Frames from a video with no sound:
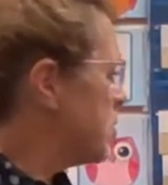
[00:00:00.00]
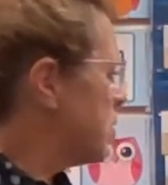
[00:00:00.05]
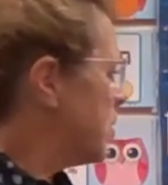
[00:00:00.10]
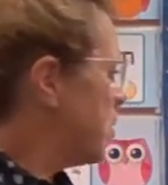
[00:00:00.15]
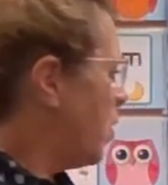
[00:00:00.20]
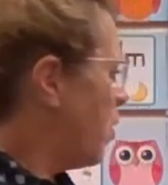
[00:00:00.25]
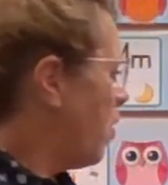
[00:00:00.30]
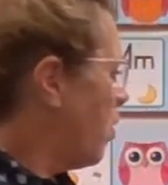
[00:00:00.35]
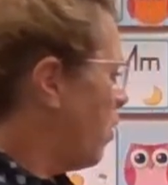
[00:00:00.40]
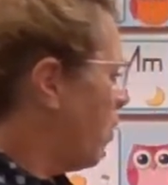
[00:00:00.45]
that
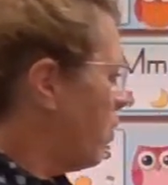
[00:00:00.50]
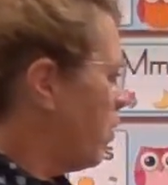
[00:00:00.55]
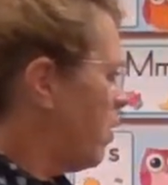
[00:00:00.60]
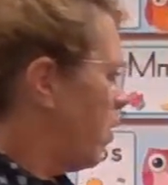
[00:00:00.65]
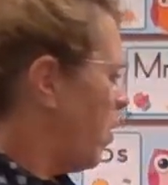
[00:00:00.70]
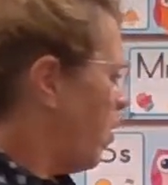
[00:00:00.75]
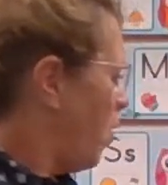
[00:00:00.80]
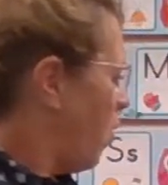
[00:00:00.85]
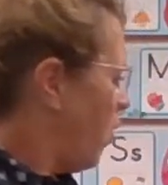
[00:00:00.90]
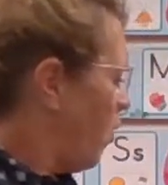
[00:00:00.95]

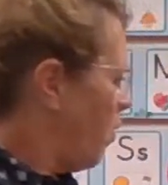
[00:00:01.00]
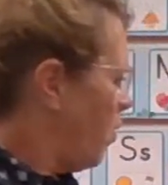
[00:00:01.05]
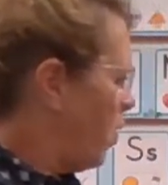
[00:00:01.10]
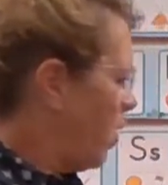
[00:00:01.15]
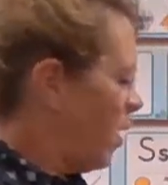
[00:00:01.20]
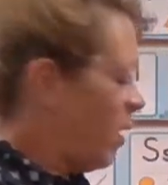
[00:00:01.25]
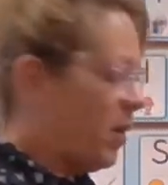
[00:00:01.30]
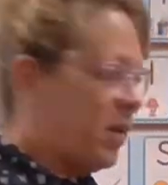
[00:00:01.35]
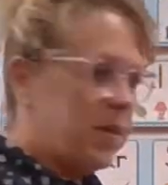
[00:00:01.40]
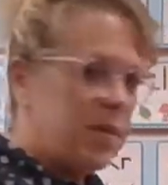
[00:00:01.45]

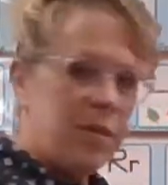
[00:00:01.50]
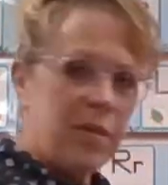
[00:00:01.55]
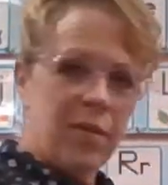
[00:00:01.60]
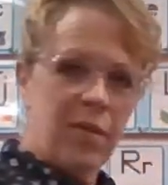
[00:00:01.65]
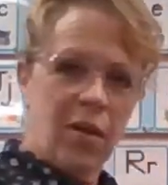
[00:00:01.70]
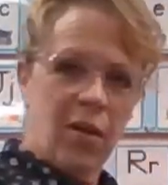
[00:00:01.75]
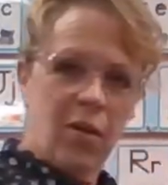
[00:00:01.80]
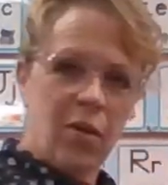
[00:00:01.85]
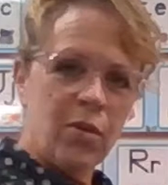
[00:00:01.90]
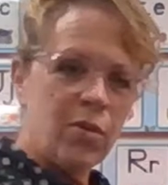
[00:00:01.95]

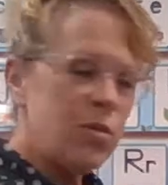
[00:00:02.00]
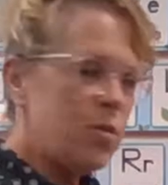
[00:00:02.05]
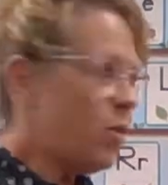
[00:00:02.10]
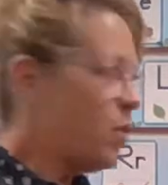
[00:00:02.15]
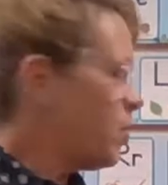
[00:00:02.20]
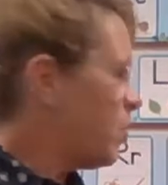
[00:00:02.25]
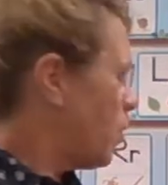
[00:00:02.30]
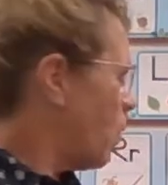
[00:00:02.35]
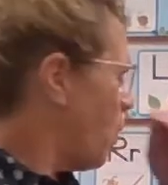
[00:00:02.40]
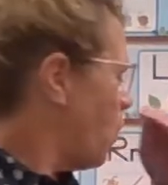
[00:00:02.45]
aren't
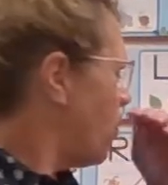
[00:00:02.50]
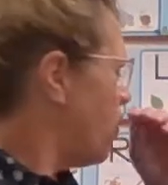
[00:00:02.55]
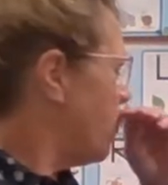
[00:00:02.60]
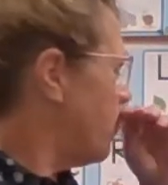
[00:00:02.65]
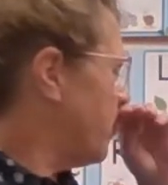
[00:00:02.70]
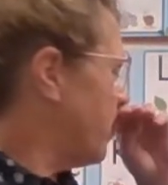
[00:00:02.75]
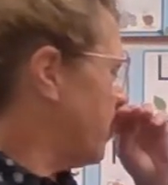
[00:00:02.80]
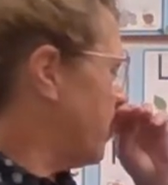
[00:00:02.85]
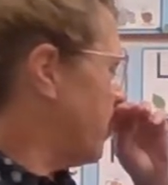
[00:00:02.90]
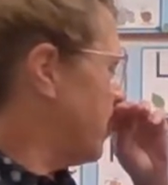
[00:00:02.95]
turned
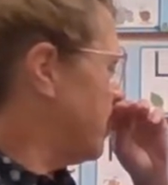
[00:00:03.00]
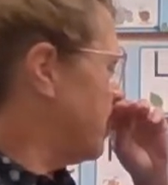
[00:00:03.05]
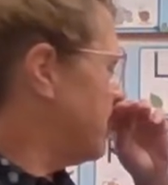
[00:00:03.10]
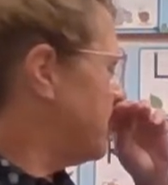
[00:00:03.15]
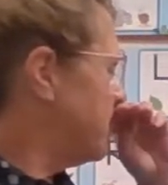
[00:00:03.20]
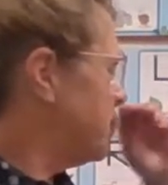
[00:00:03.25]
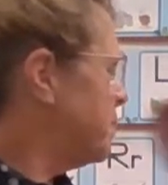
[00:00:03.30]
over.